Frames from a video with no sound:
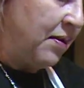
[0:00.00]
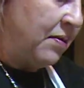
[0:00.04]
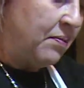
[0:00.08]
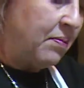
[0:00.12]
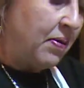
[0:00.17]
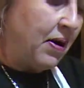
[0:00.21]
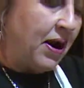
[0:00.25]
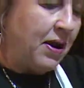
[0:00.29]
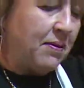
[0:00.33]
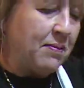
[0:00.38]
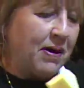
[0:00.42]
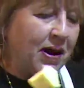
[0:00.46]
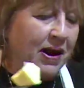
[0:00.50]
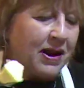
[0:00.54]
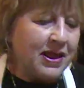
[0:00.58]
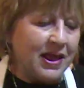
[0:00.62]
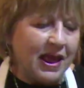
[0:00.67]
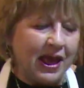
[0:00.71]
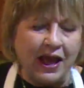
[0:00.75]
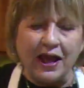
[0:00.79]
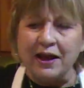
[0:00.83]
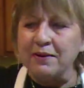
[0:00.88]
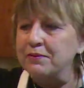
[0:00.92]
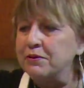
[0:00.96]
Probably about a
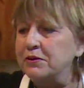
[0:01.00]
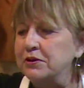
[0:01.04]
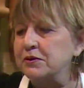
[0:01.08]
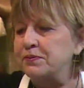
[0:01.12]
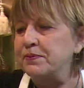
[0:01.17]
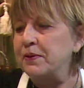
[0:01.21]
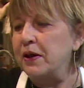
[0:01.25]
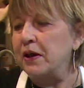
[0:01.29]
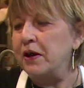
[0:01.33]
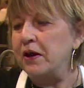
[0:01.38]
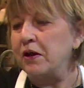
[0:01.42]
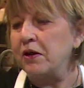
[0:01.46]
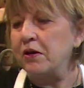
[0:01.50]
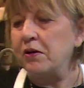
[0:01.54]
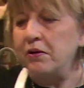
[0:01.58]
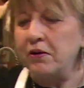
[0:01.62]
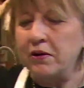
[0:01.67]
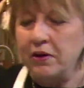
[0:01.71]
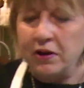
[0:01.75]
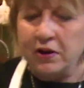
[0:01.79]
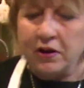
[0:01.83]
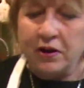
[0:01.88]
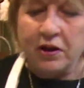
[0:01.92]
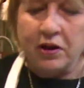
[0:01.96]

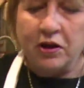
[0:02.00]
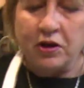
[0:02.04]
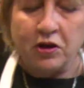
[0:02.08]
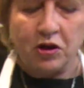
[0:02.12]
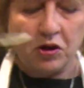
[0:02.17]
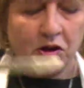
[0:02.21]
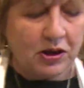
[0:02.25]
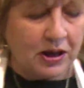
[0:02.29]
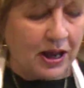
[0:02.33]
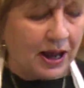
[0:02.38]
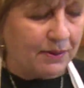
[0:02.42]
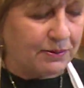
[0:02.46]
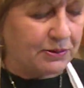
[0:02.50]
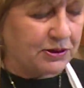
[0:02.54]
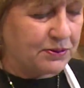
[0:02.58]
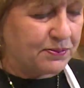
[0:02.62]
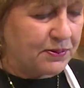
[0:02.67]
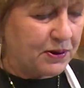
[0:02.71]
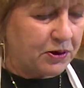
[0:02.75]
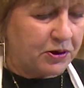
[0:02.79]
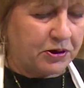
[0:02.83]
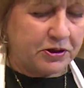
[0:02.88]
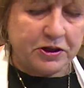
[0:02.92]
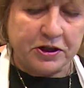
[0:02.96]
tablespoon. Do a
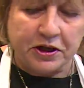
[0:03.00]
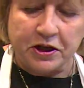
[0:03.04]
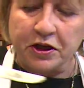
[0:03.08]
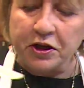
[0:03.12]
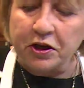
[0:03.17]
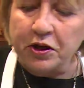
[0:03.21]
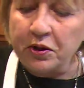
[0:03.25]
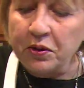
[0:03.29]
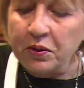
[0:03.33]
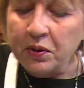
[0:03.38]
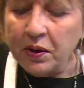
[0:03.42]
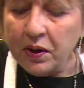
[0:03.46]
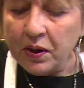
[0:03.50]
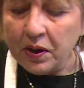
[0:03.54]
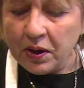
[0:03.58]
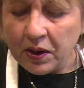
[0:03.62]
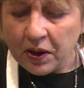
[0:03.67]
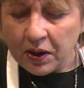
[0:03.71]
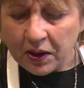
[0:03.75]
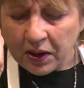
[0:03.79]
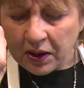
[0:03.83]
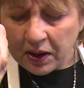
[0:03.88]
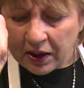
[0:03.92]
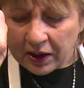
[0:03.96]
tablespoon or two,
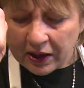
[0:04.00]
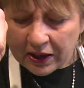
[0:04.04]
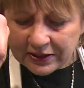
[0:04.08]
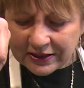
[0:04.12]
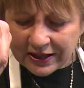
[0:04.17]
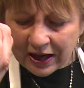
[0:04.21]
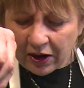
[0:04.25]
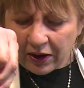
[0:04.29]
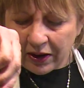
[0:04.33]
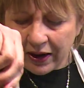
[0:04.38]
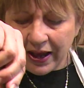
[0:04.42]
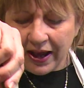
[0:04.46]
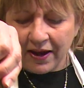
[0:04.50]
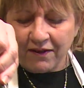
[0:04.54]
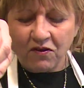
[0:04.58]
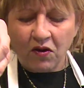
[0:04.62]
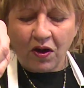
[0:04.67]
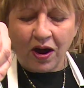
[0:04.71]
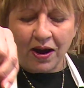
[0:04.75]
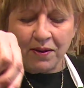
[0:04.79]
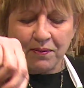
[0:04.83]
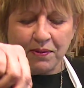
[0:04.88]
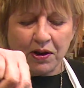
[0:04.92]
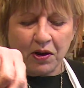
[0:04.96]
because I already have
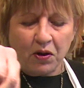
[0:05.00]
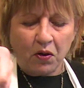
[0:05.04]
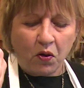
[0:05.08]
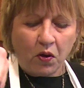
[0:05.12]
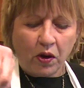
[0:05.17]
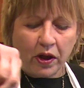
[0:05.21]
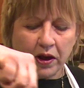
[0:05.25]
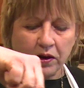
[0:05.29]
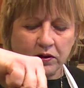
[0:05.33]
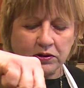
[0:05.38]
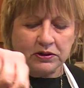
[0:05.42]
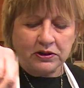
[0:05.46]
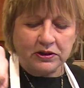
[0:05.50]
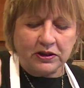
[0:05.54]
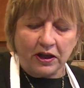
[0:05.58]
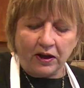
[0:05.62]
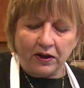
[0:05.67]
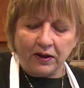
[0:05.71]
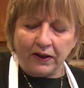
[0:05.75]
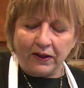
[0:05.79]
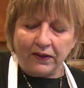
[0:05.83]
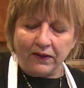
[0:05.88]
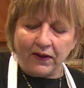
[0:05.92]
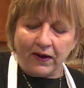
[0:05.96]
quite a bit of oil
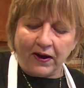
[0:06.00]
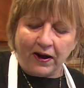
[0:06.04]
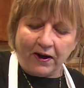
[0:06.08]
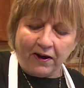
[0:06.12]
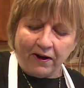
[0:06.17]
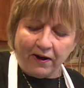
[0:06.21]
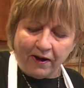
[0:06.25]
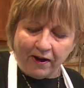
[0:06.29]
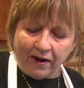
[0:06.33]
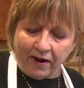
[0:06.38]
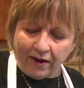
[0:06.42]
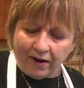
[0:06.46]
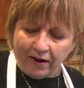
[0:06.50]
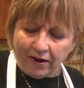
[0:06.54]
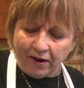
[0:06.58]
still in there.